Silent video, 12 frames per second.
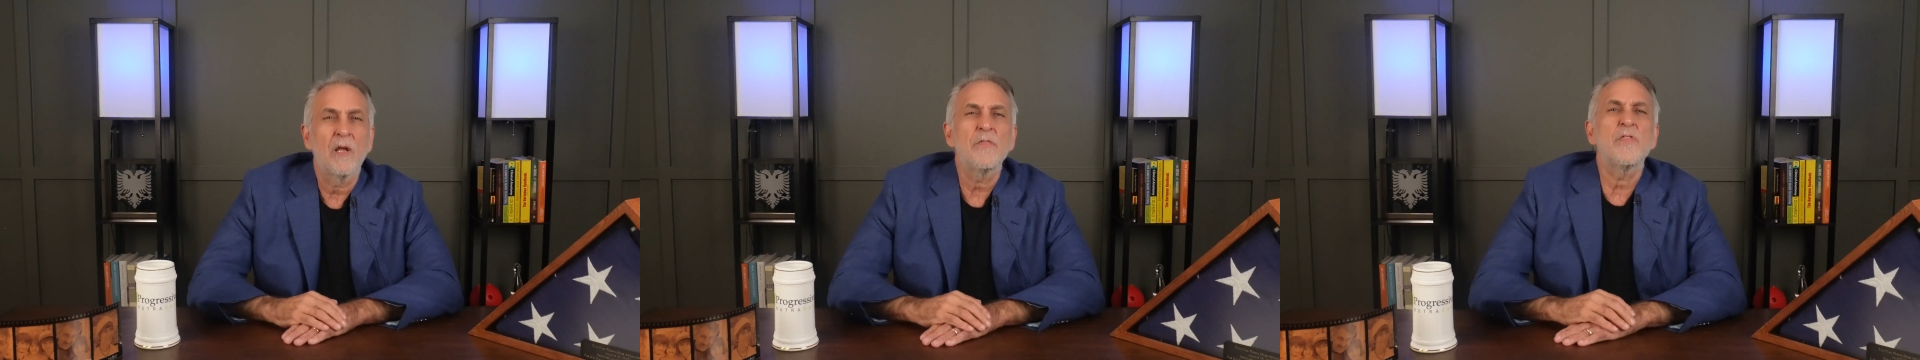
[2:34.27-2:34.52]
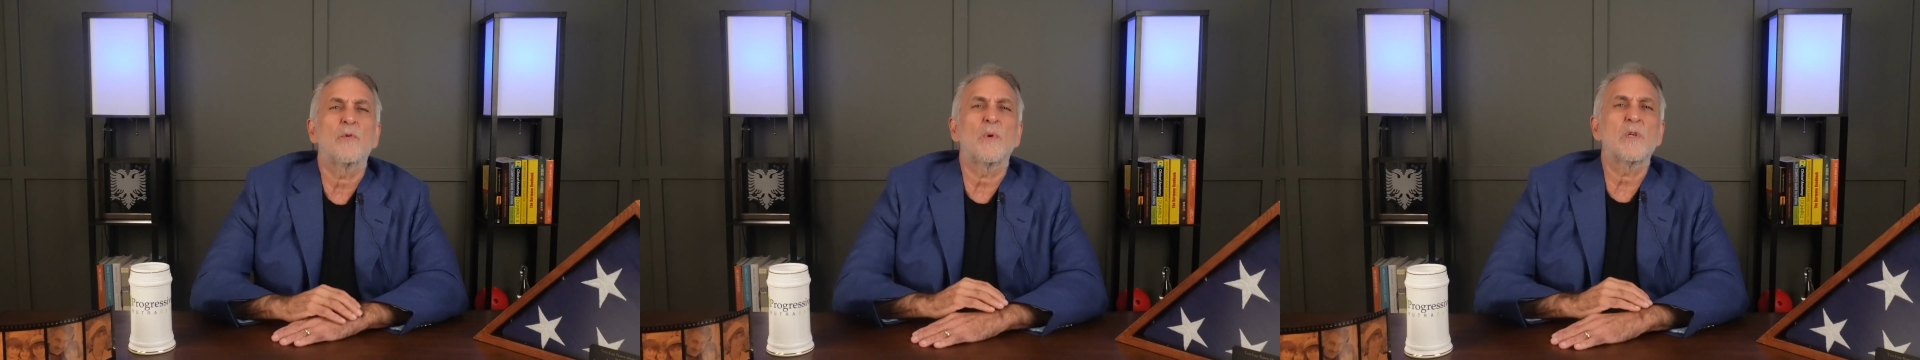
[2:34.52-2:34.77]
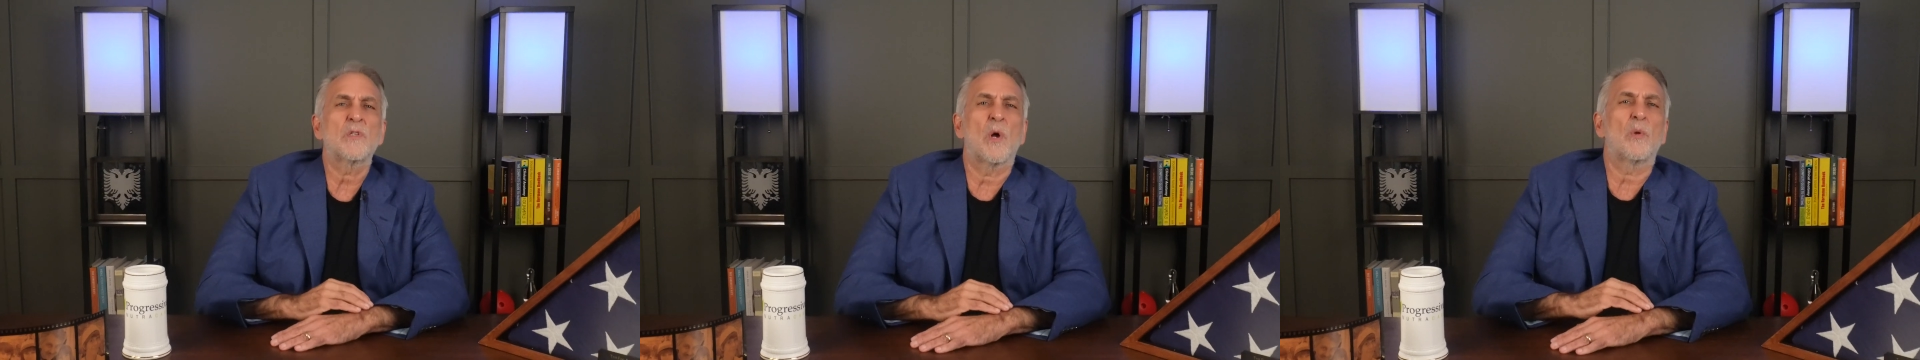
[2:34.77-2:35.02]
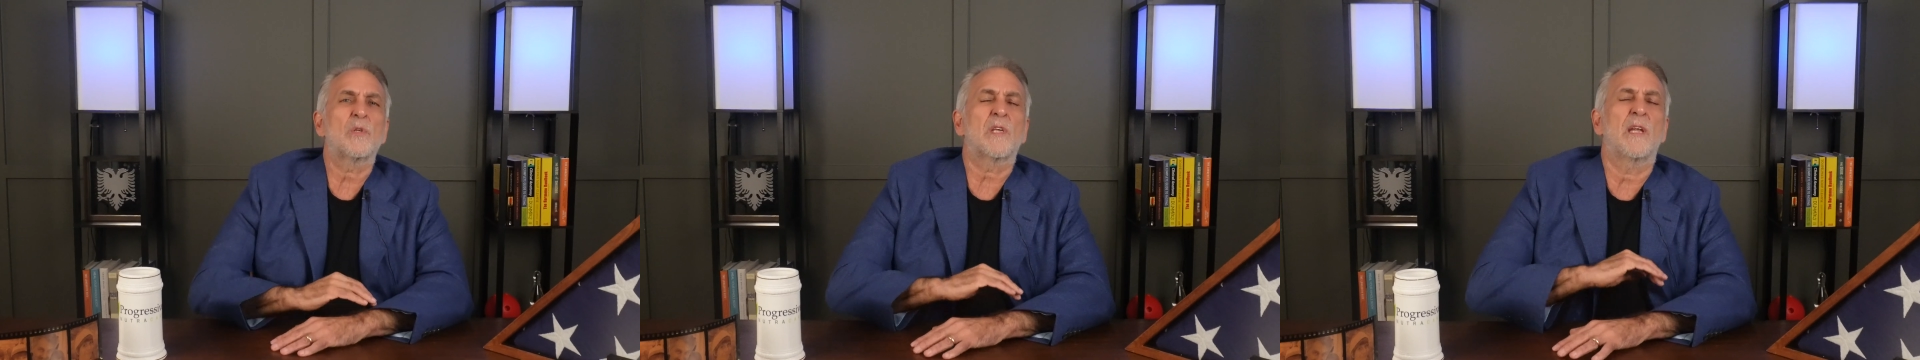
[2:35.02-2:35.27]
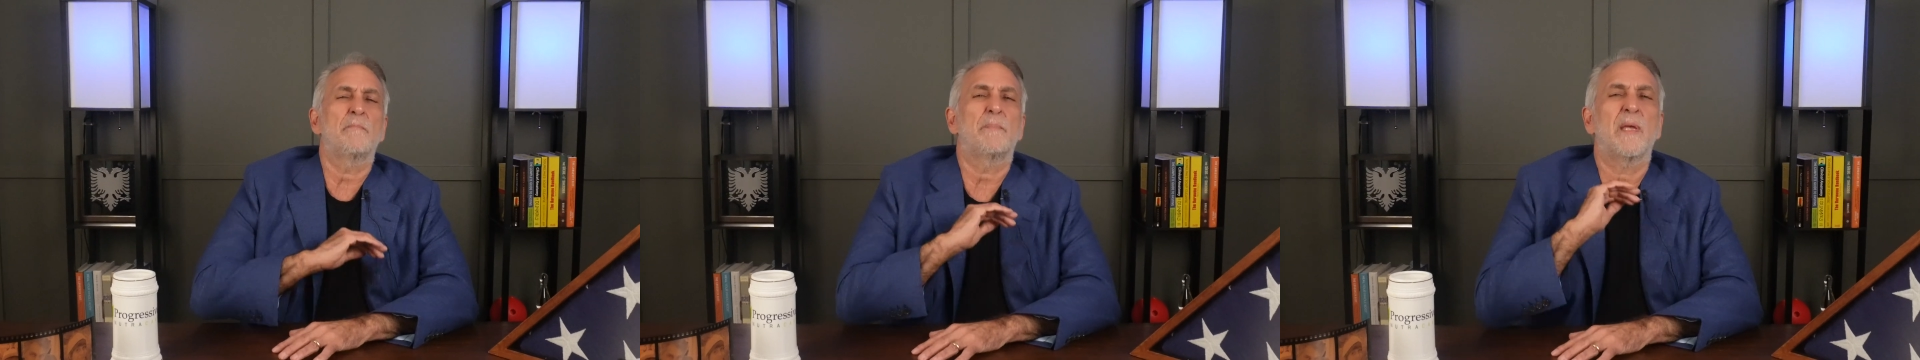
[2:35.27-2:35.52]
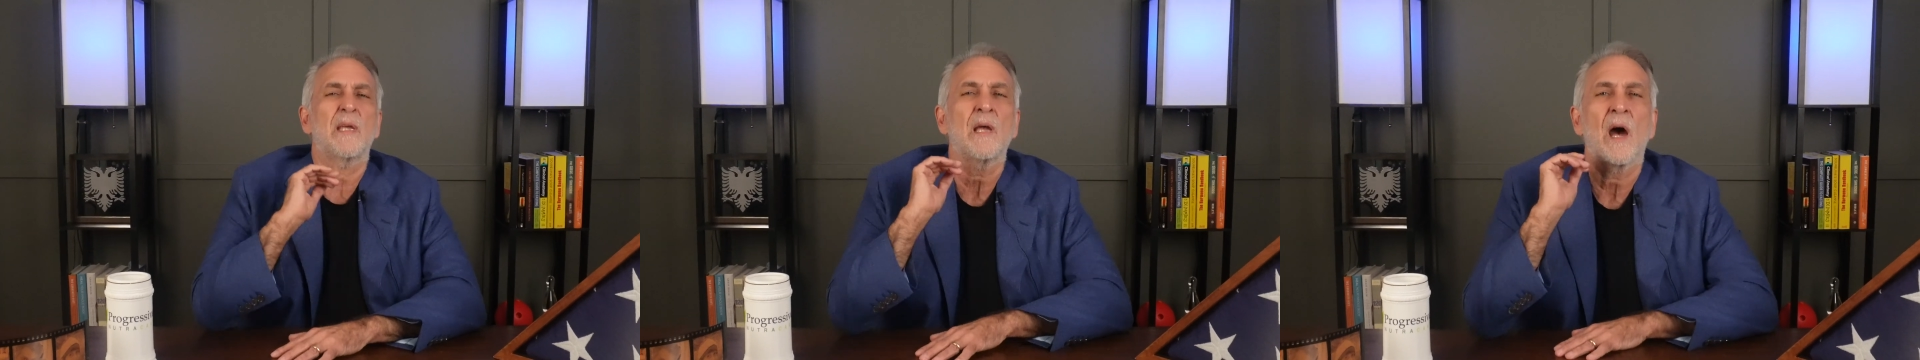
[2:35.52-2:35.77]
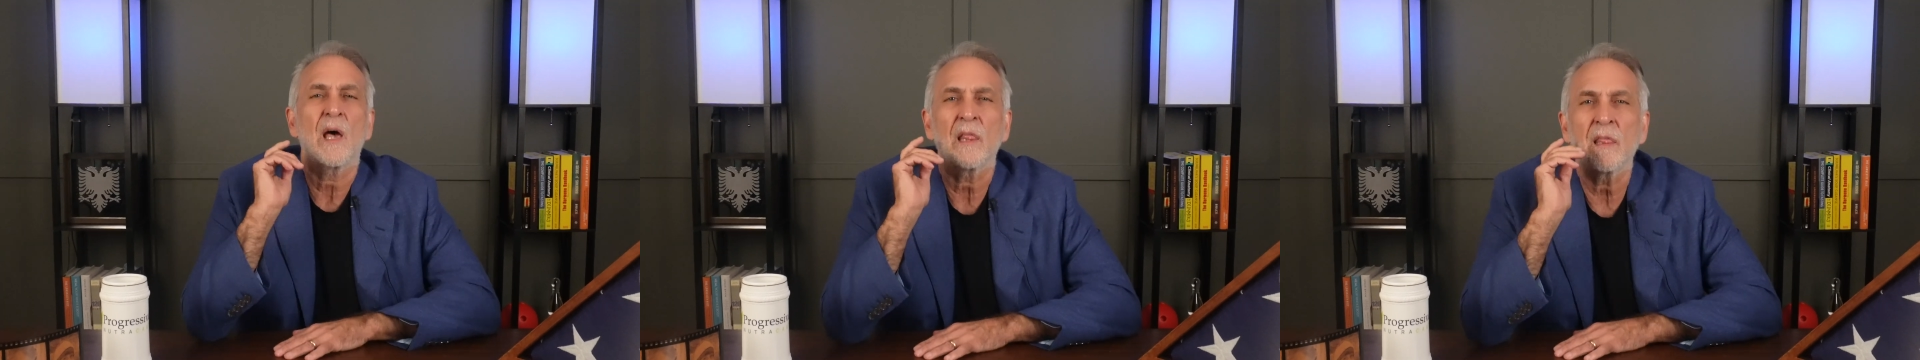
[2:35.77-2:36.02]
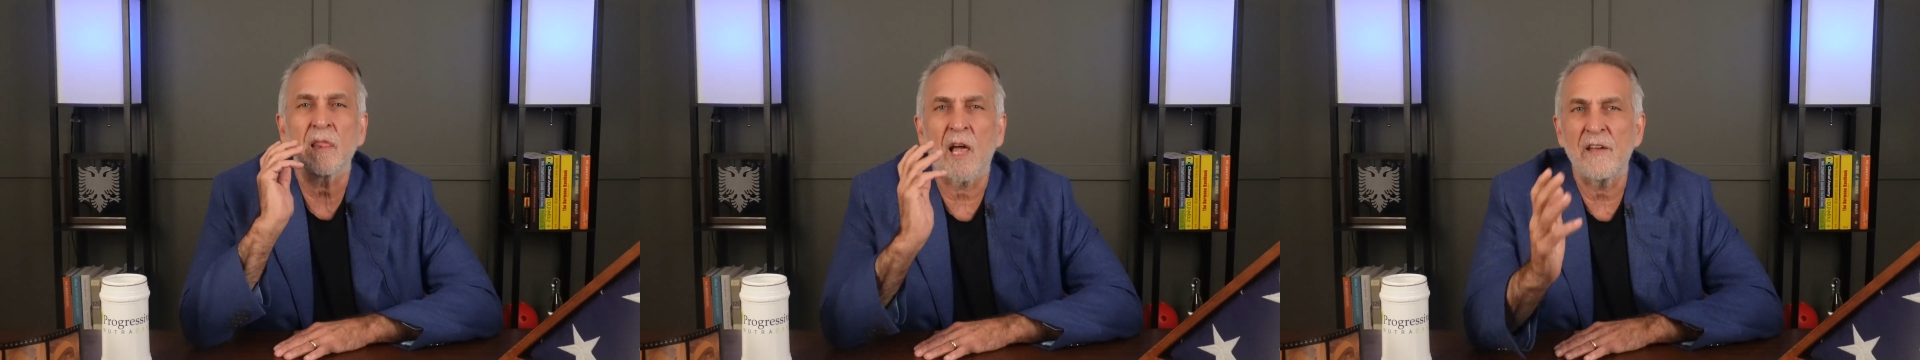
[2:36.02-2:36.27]
the results can be
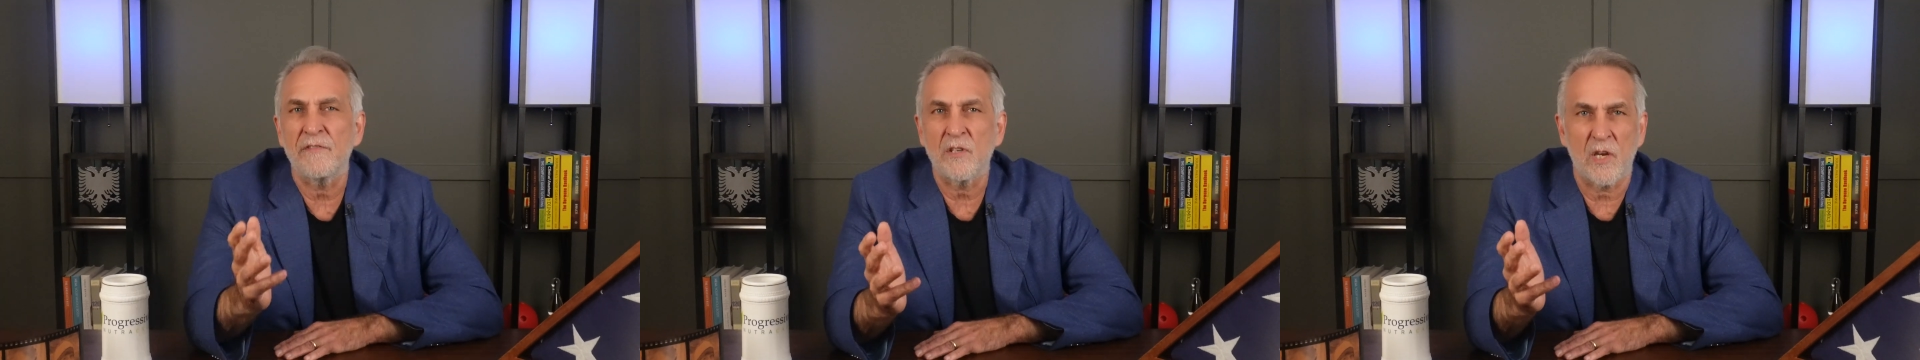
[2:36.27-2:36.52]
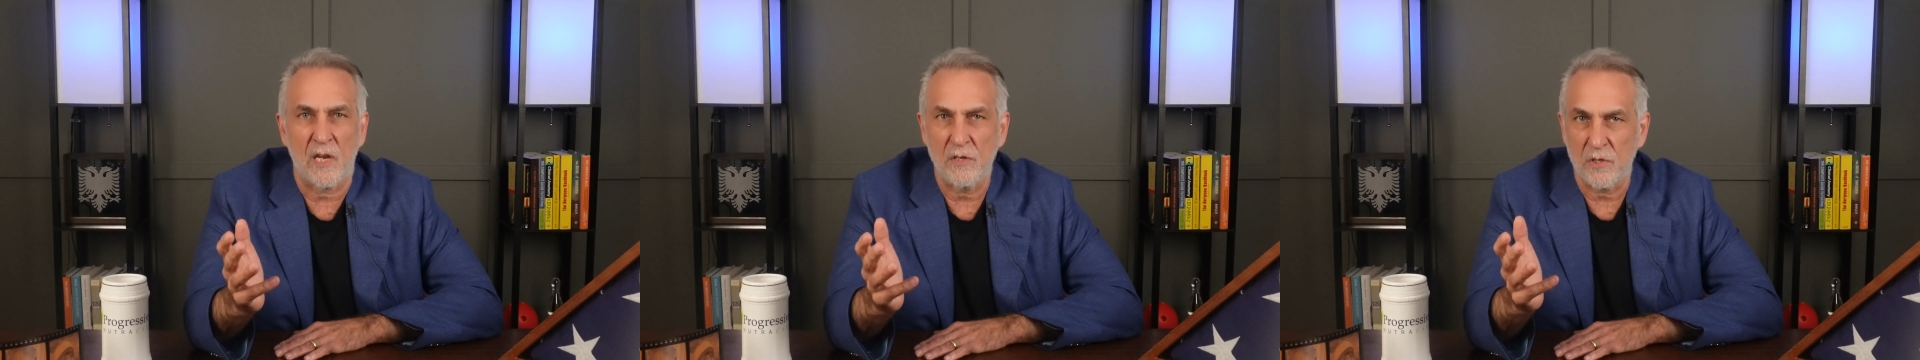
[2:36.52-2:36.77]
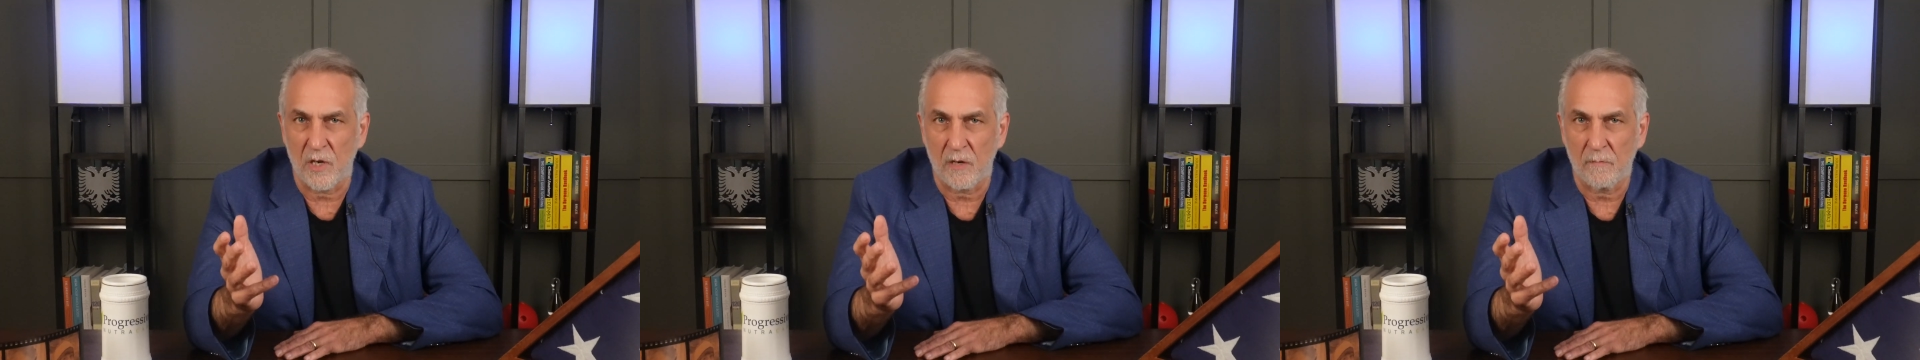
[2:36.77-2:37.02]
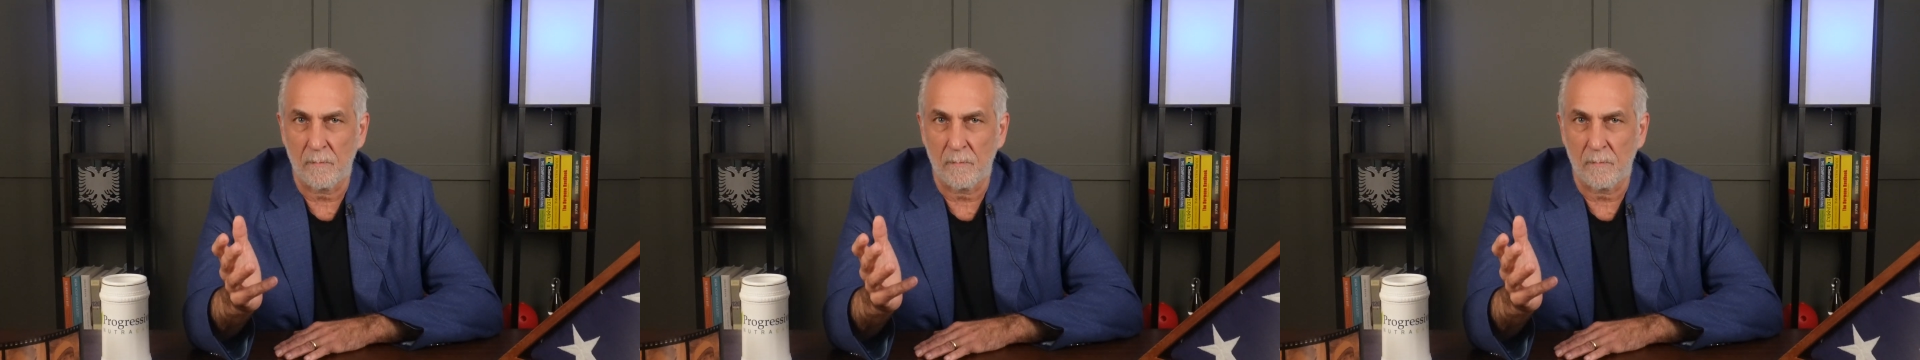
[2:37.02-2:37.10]
life-changing.